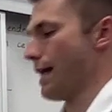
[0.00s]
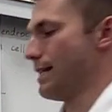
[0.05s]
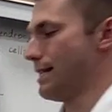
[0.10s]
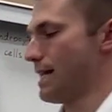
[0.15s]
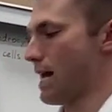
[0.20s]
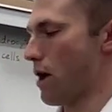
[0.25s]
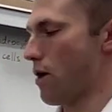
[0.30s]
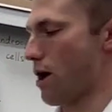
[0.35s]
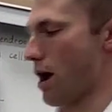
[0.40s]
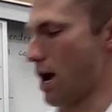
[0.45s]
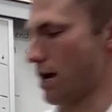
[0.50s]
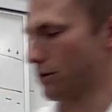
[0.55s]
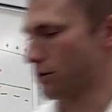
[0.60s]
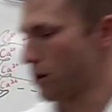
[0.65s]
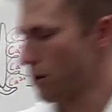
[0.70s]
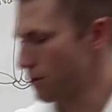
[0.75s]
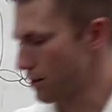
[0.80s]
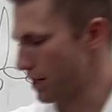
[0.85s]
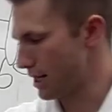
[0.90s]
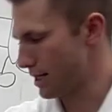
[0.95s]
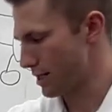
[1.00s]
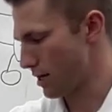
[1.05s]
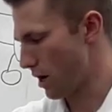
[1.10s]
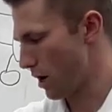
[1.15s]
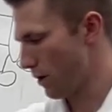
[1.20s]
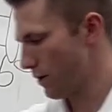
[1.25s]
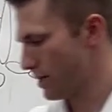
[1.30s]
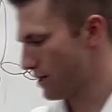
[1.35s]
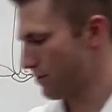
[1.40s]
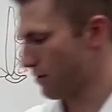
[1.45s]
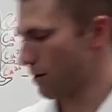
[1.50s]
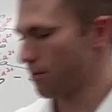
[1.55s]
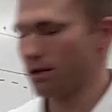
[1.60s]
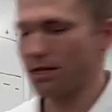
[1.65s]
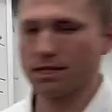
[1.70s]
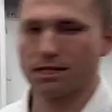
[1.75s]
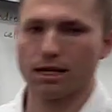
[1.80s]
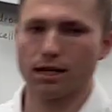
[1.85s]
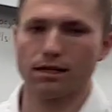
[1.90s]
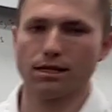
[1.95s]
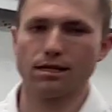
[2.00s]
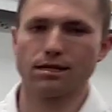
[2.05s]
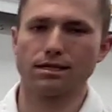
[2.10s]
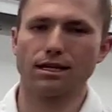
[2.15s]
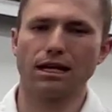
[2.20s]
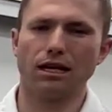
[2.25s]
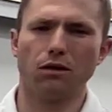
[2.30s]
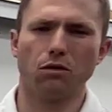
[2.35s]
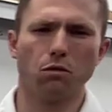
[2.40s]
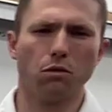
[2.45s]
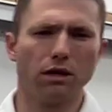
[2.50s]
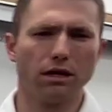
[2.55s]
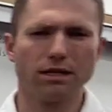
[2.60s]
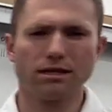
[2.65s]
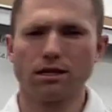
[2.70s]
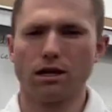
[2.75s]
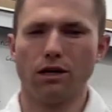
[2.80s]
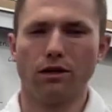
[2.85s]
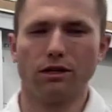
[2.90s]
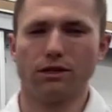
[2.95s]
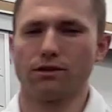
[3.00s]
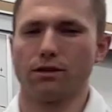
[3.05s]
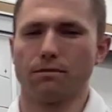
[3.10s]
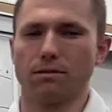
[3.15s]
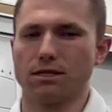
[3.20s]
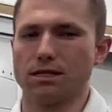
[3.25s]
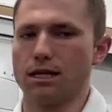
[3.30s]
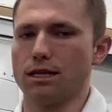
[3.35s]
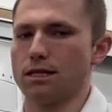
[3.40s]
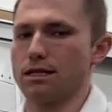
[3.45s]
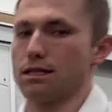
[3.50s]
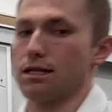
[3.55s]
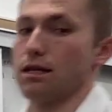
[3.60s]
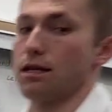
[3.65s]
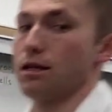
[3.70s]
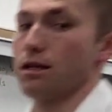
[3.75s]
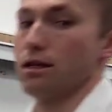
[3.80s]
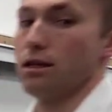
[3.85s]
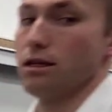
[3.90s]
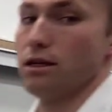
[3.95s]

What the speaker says: Now I wrote this always from inside the cell. What is always from inside the cell?